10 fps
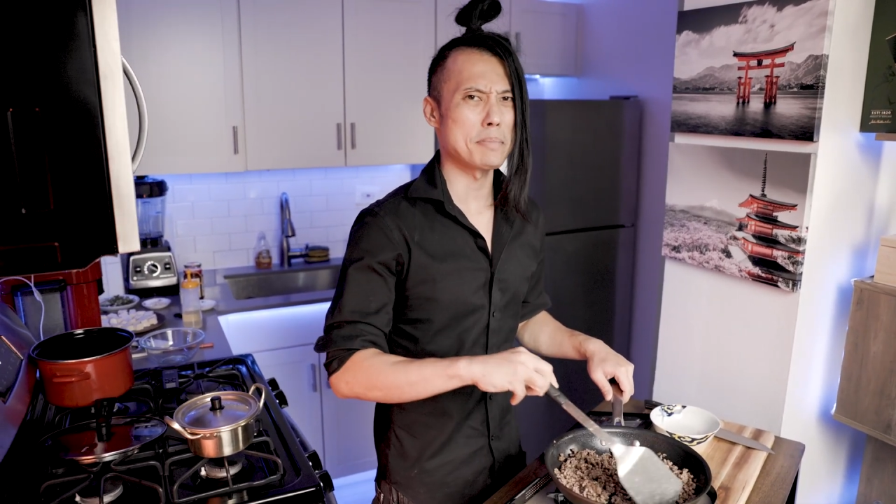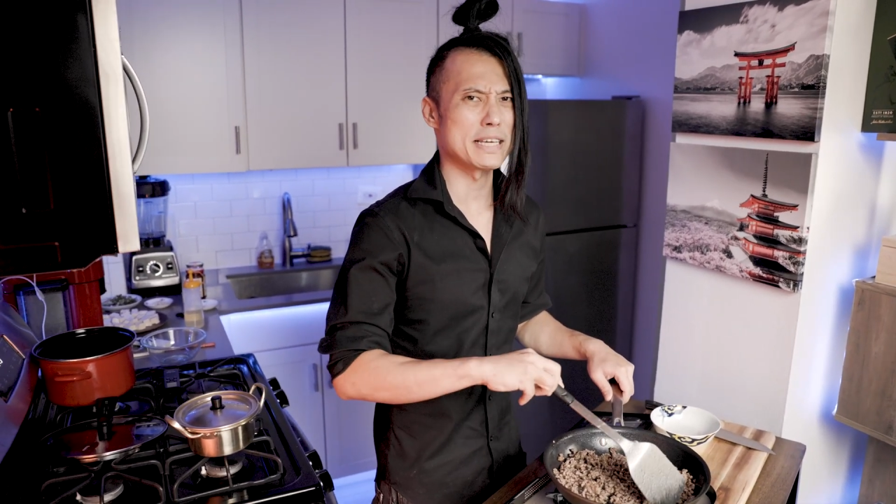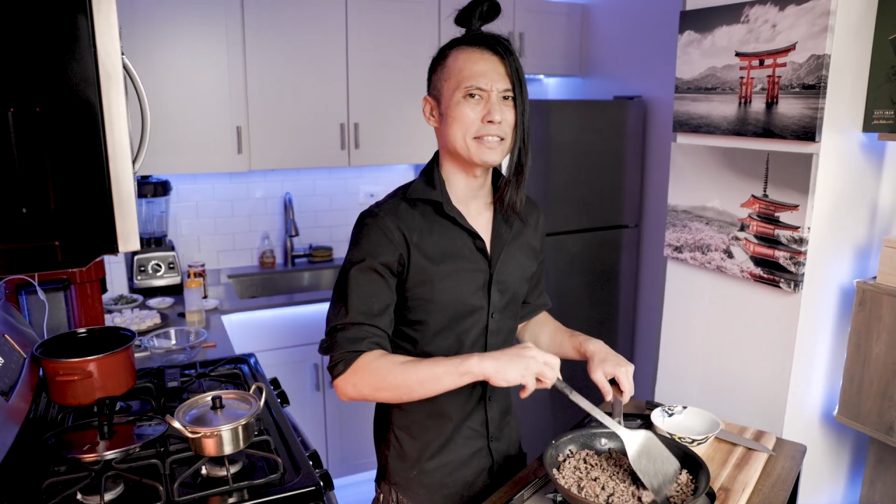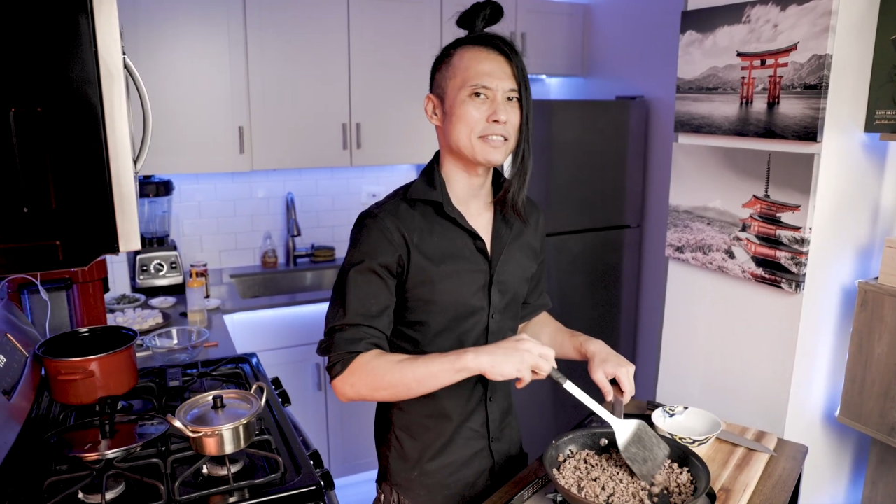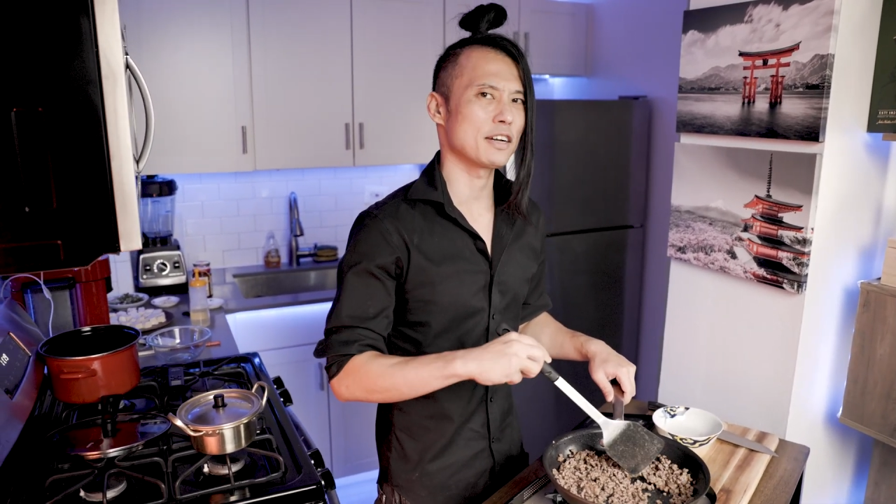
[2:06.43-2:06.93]

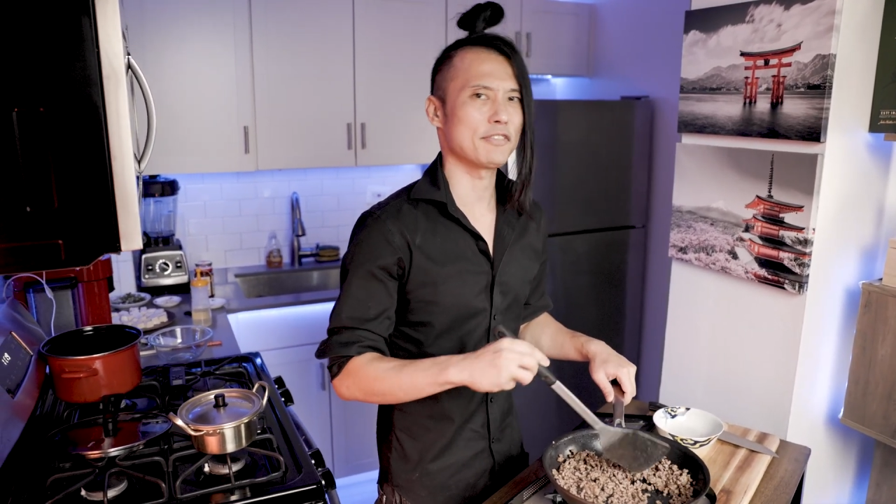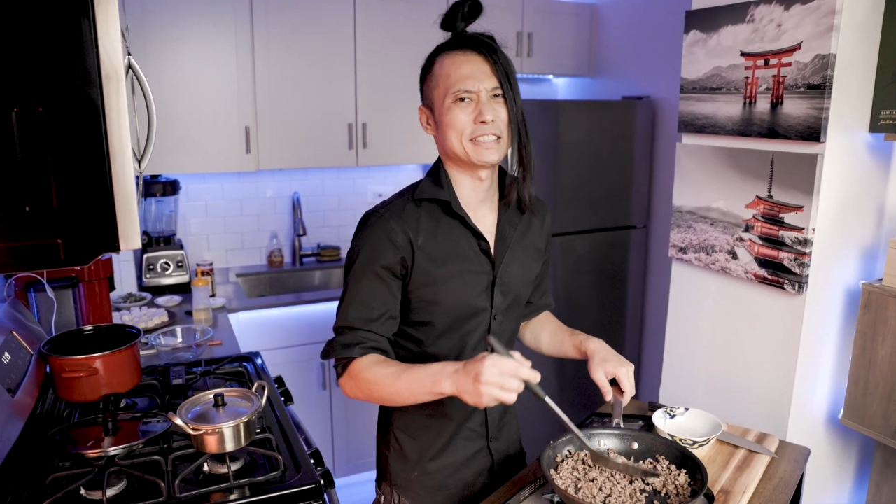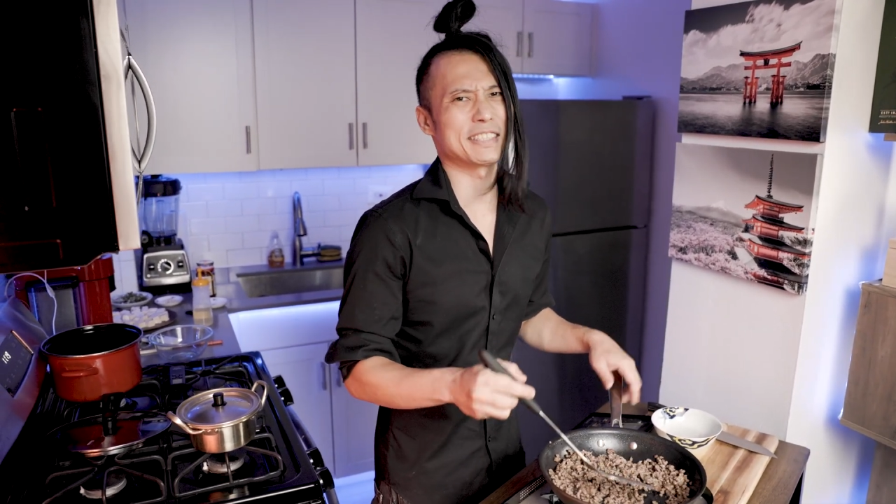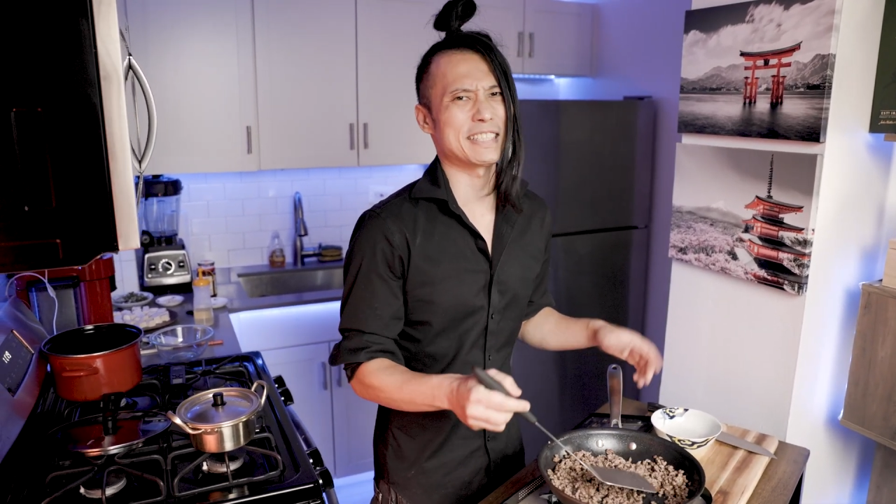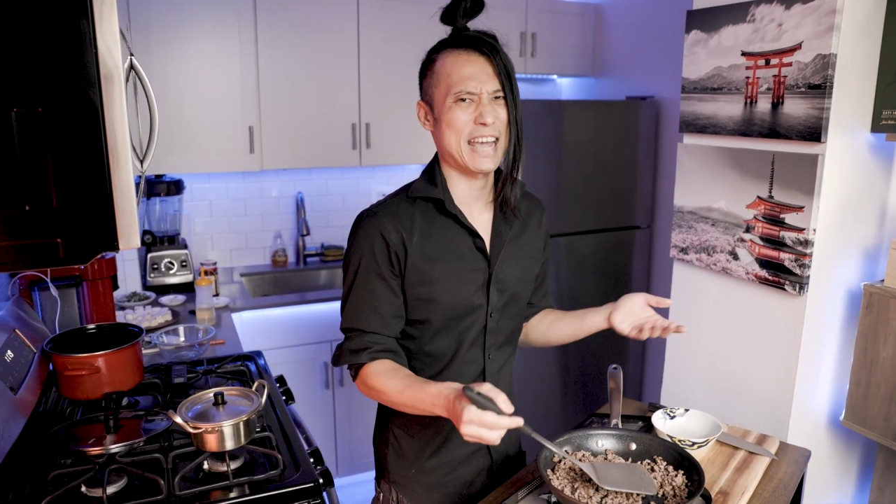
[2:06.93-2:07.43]
Meat stuff
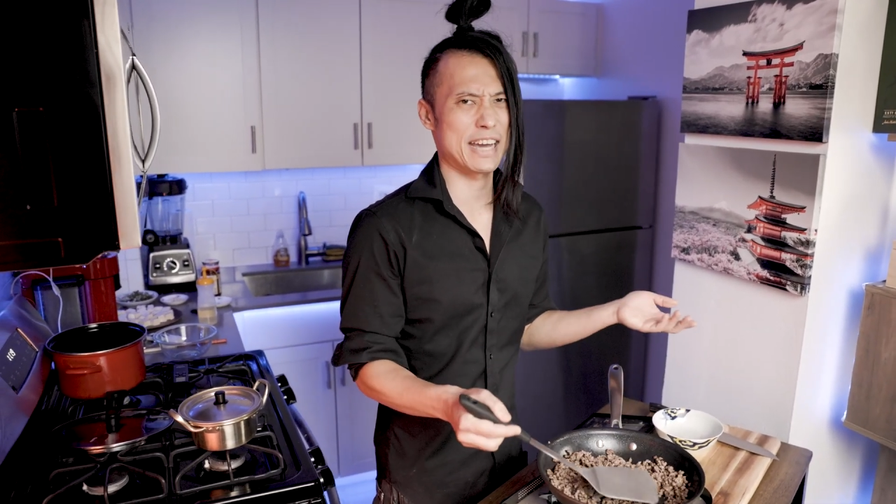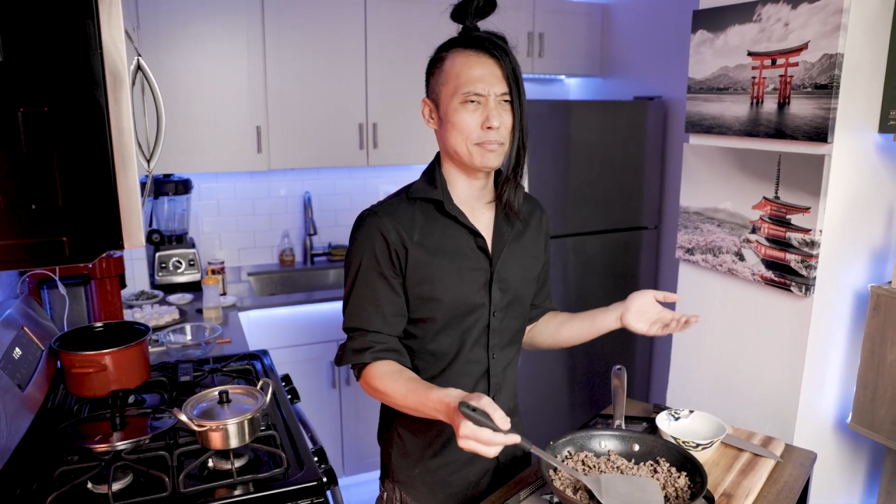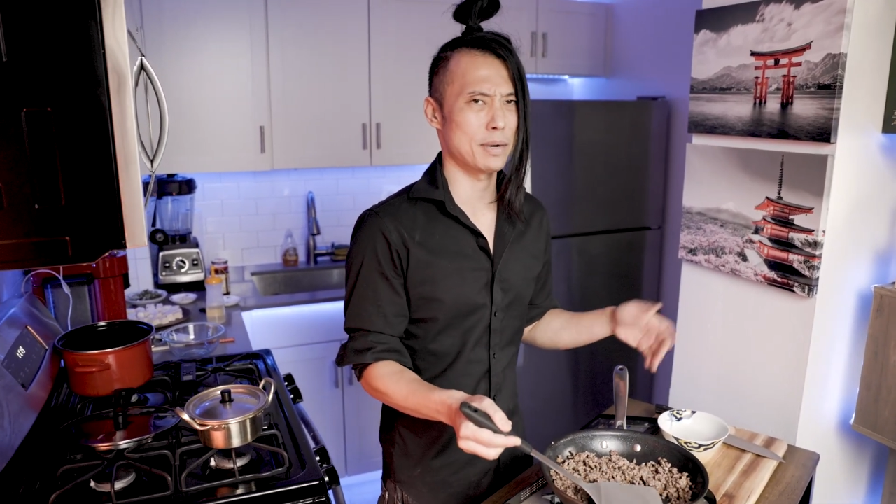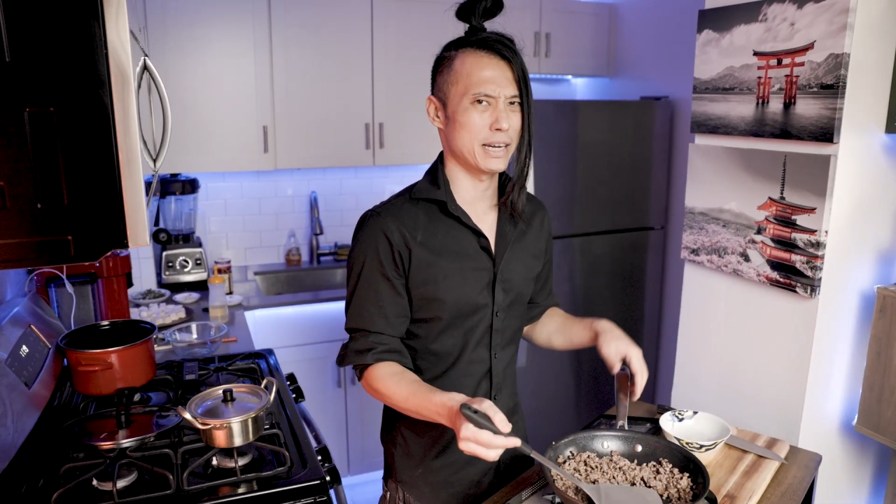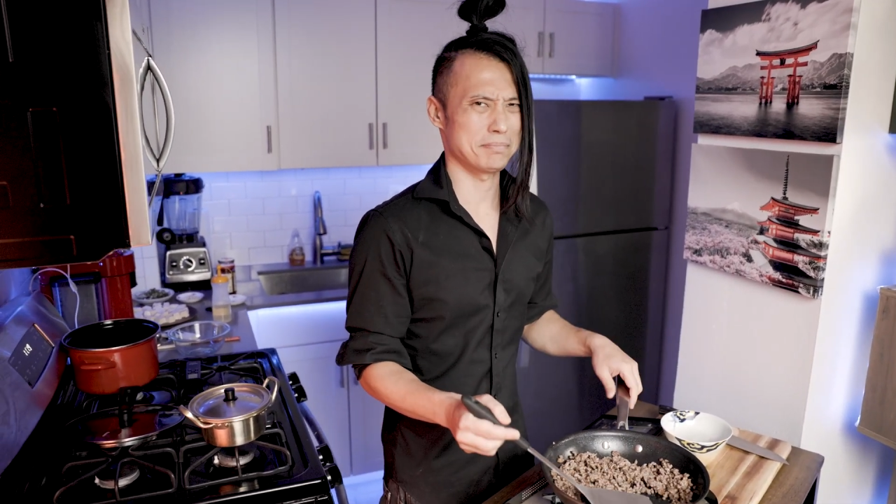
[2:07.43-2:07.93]

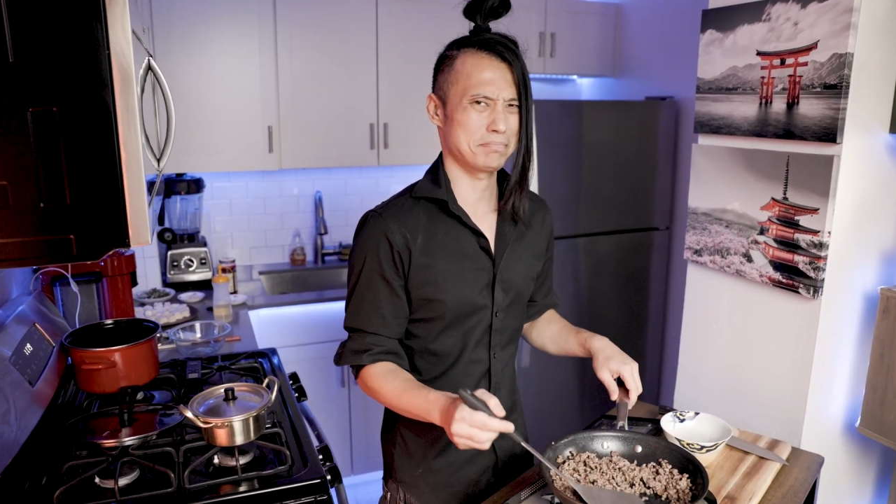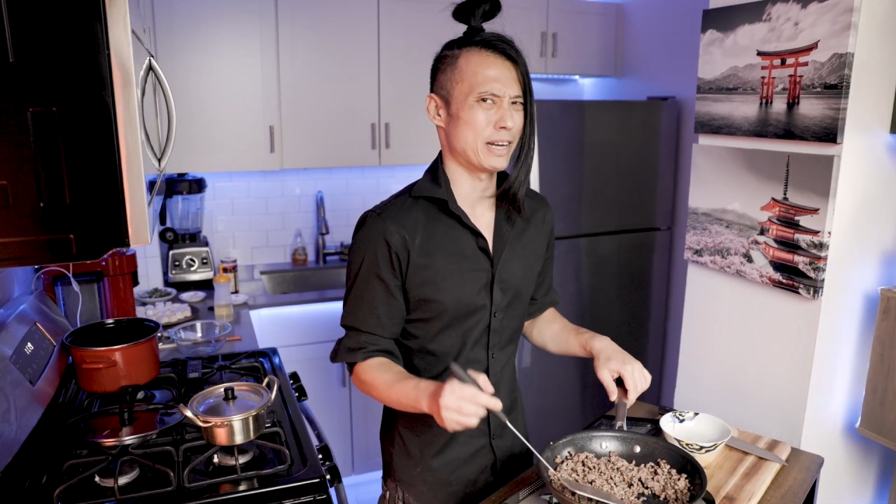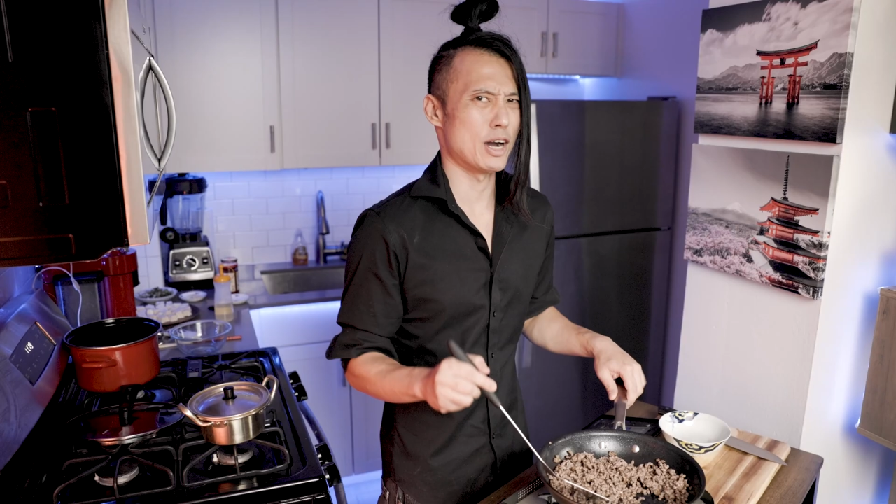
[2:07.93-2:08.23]
instead, but